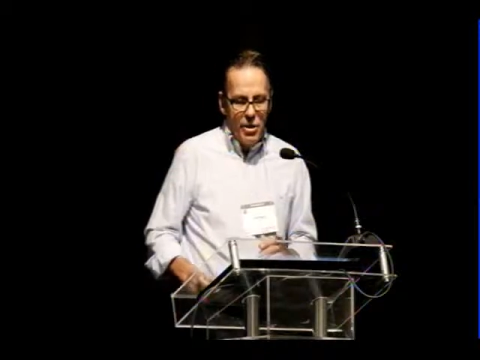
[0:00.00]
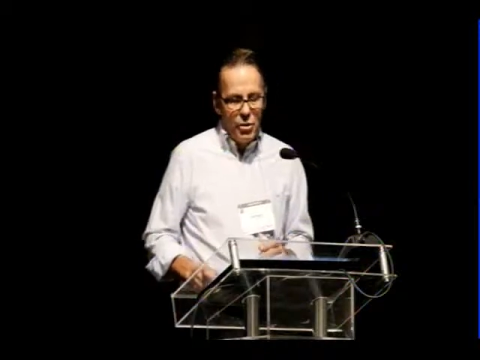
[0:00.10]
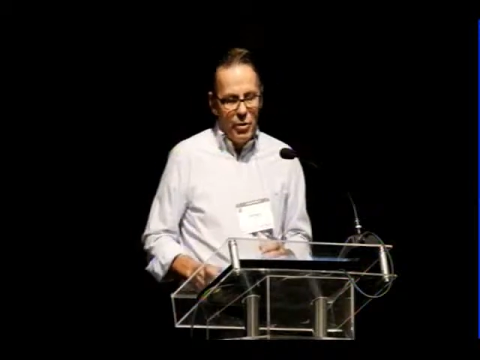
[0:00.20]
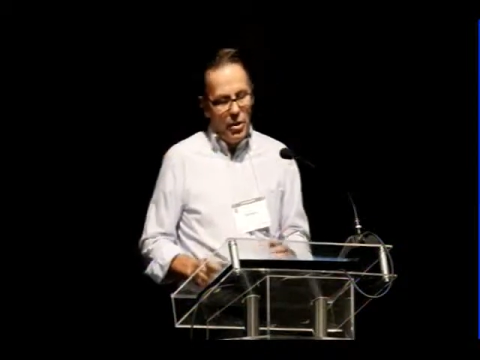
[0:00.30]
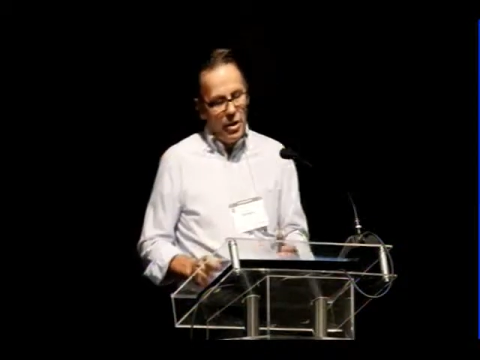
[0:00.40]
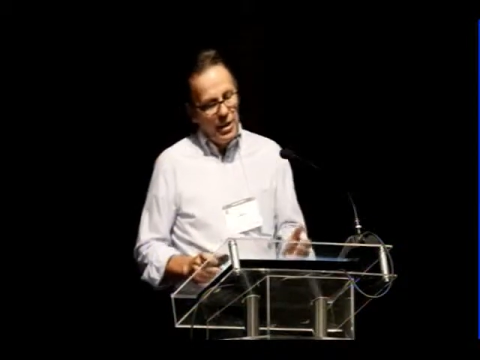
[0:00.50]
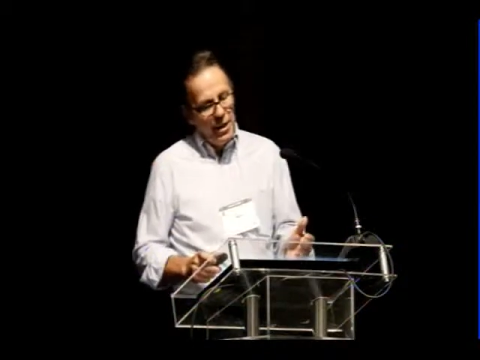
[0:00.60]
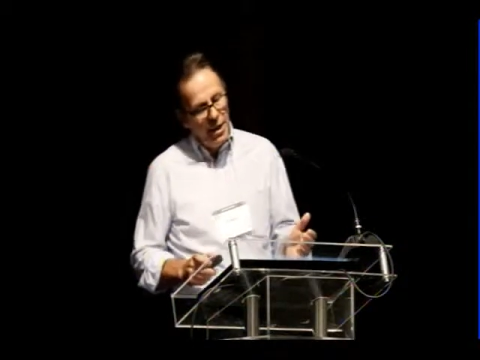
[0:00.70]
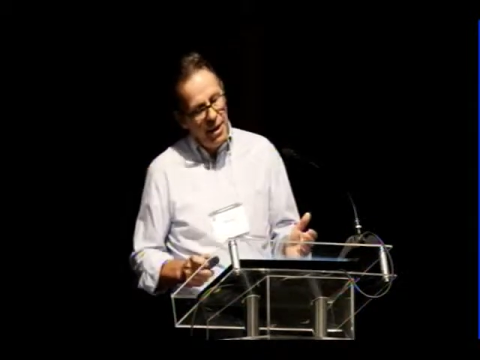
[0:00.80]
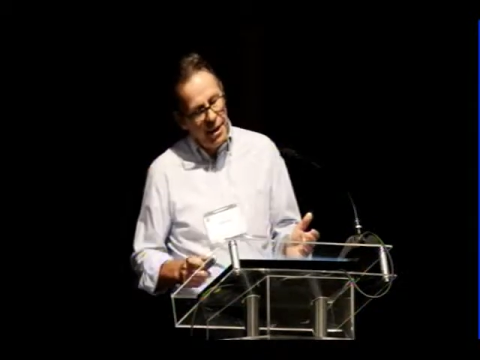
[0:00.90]
So we
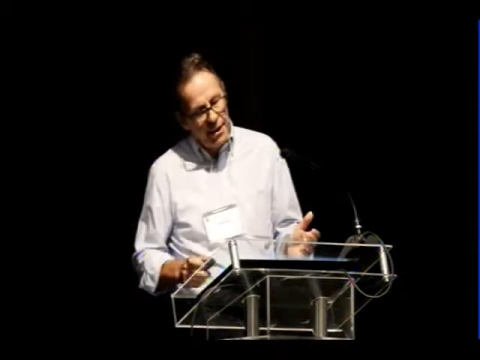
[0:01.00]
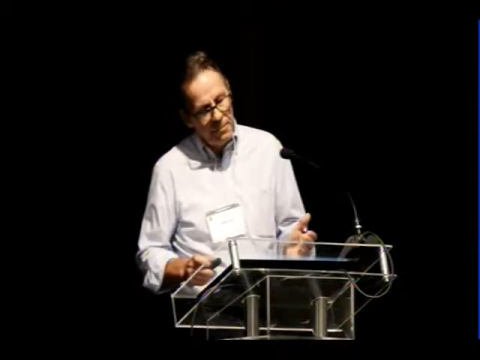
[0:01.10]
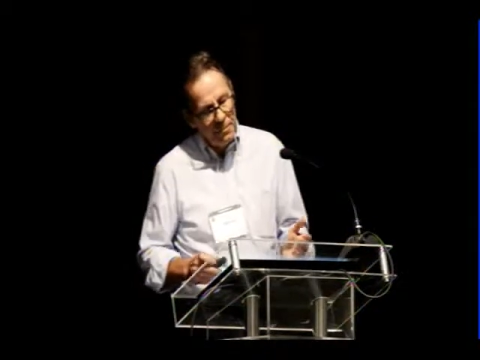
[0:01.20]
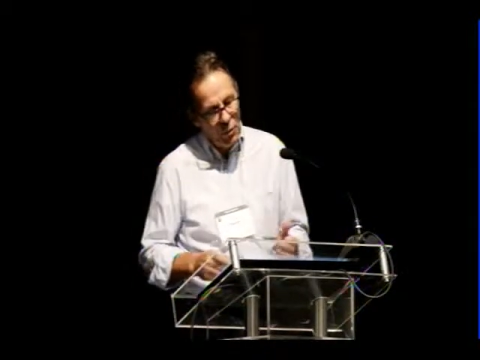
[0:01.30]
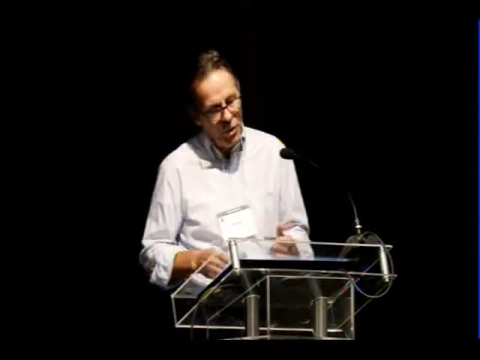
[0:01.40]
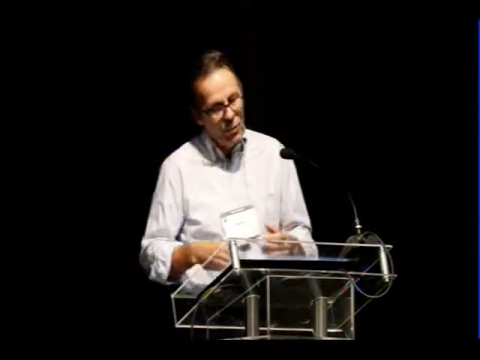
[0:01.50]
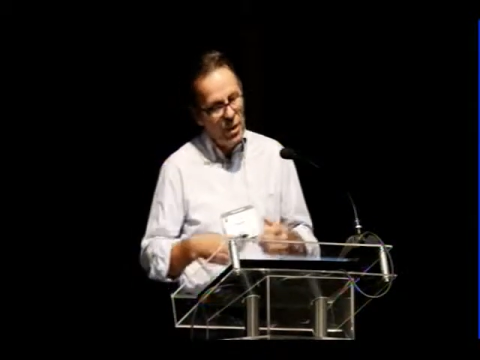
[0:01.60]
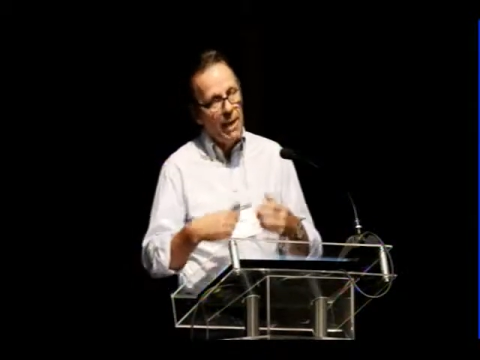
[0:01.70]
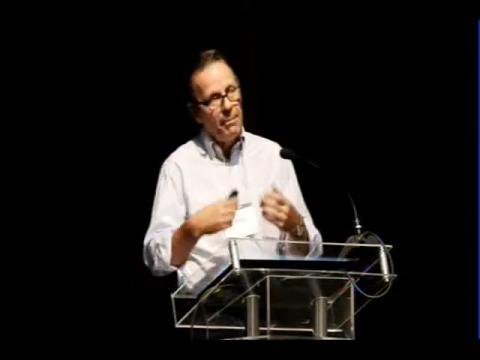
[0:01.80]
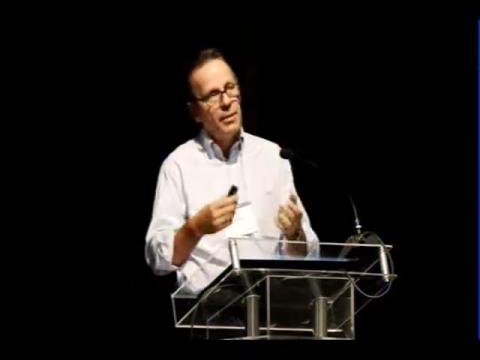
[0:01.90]
looked,
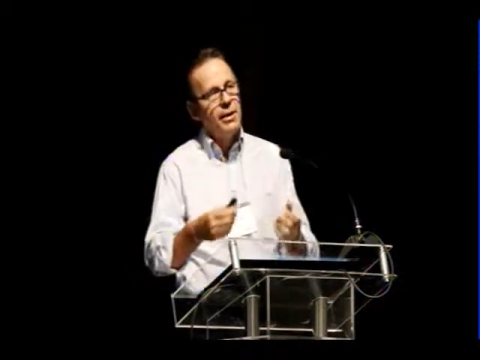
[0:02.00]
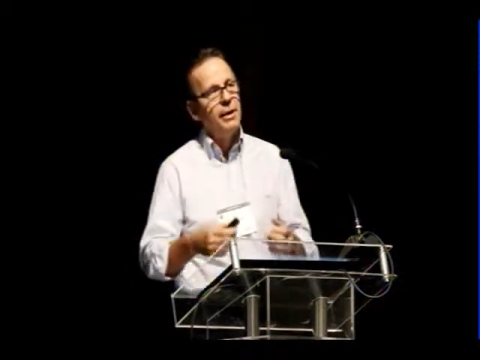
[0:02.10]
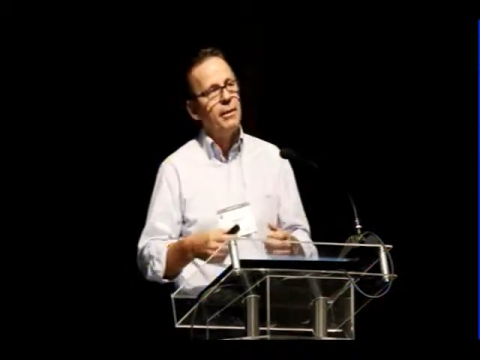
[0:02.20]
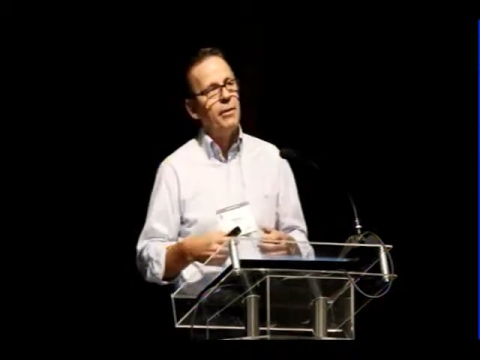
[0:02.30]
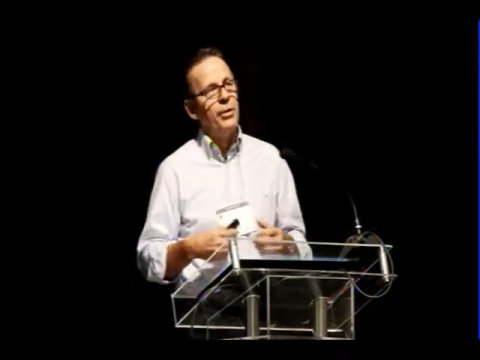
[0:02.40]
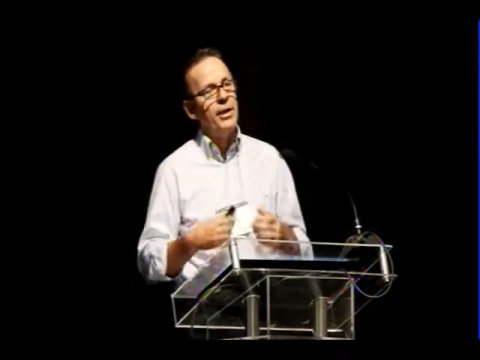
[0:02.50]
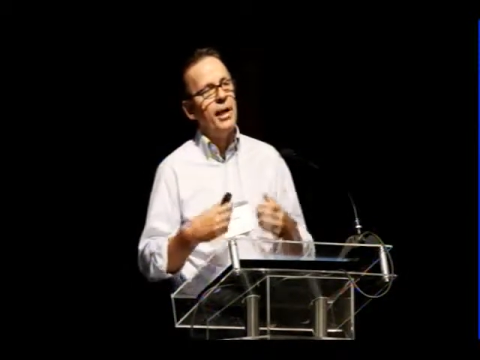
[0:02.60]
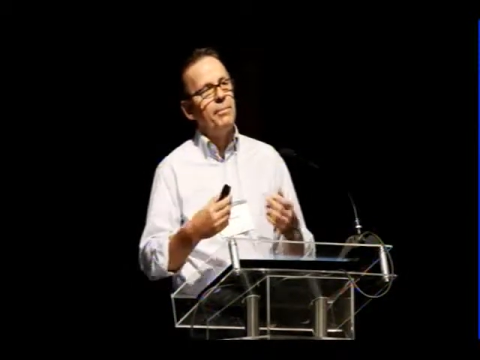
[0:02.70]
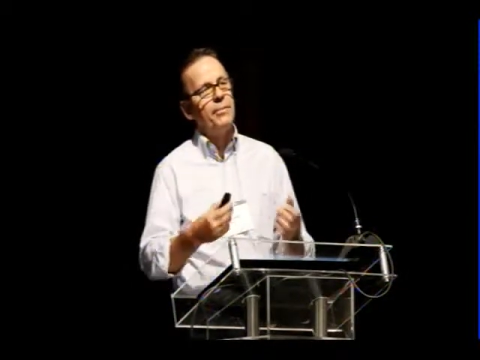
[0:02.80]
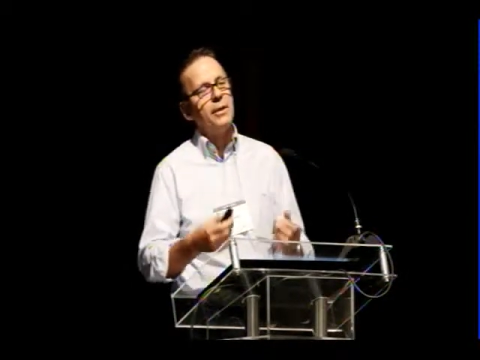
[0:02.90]
we kept
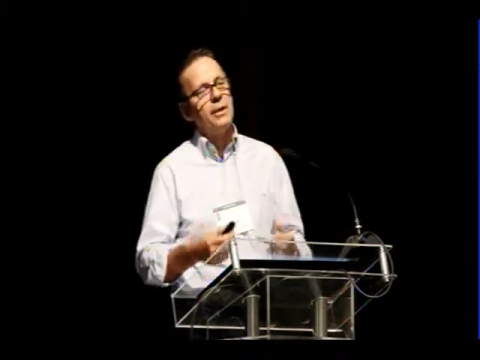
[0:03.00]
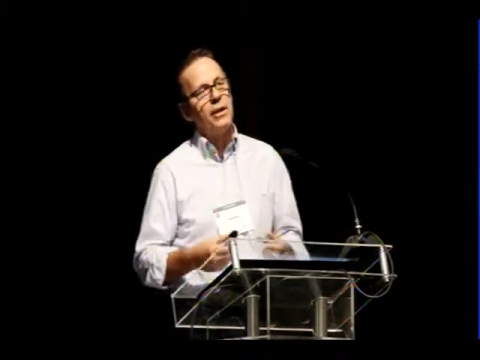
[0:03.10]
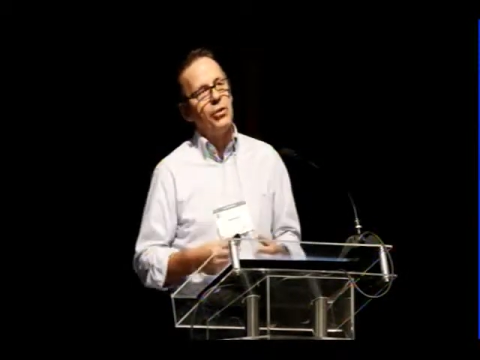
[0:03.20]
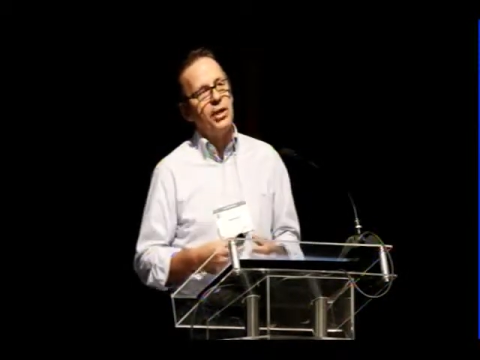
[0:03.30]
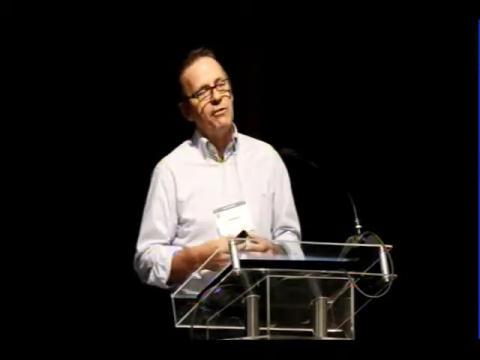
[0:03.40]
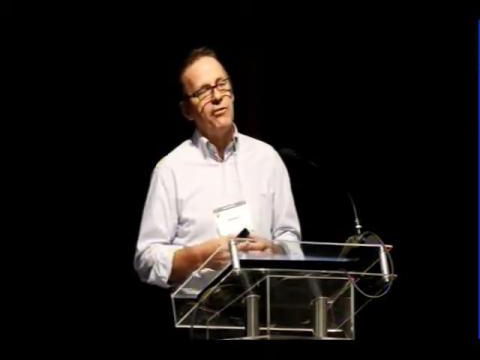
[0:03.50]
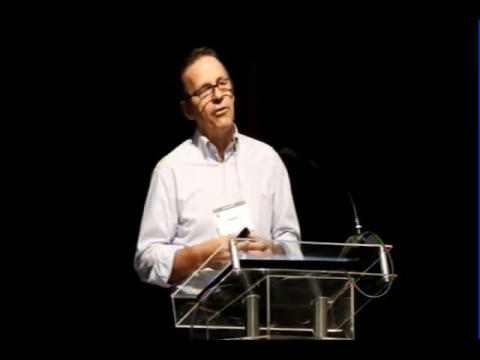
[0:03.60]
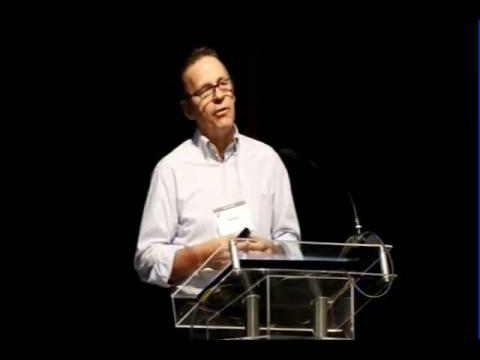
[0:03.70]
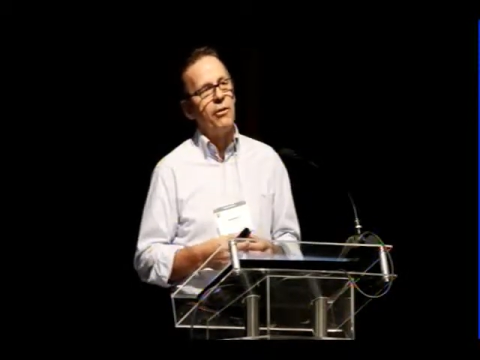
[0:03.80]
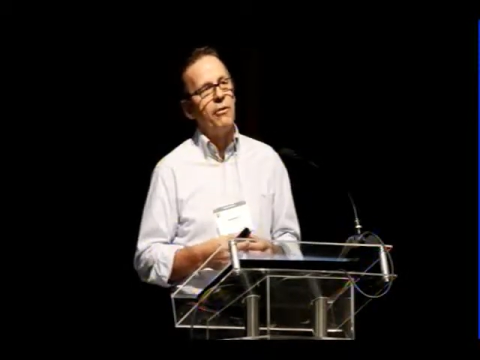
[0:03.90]

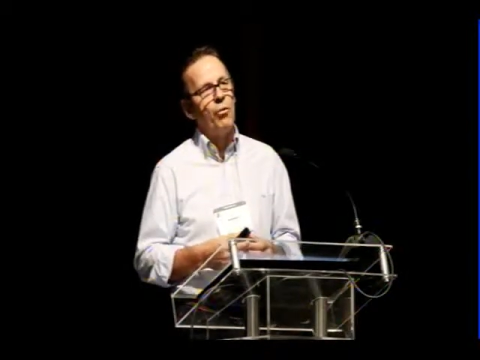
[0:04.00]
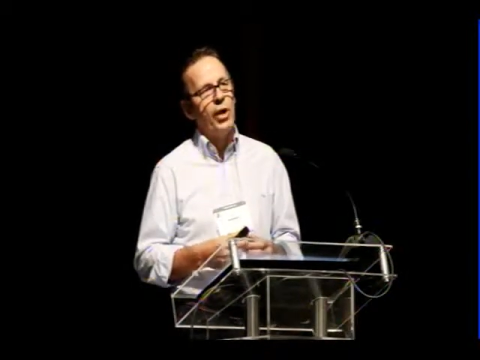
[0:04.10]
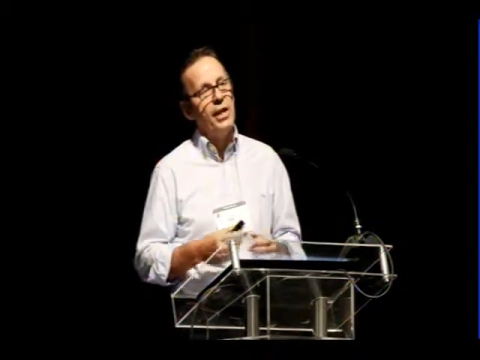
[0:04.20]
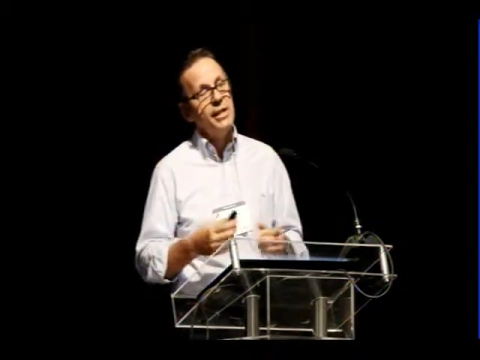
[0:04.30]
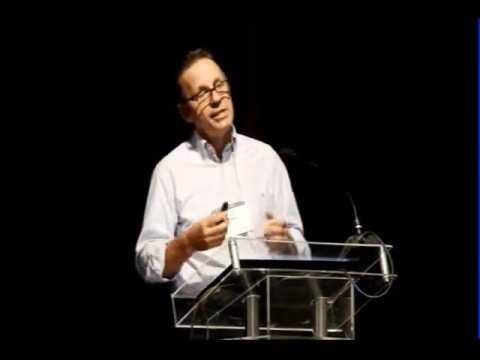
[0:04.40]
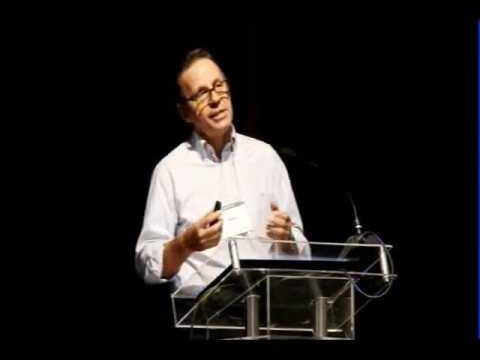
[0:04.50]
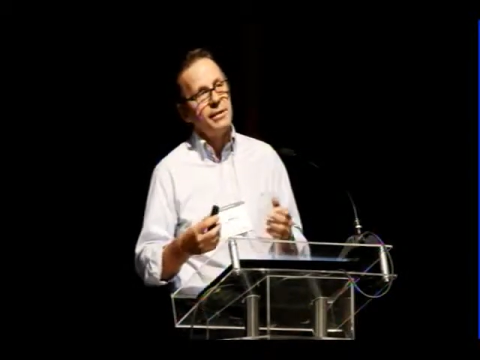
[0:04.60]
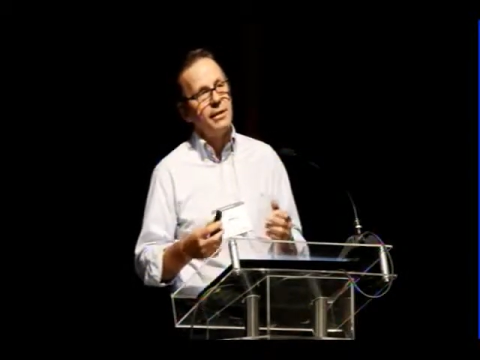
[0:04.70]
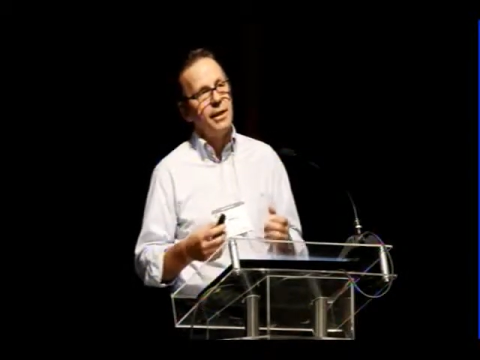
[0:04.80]
looking for ways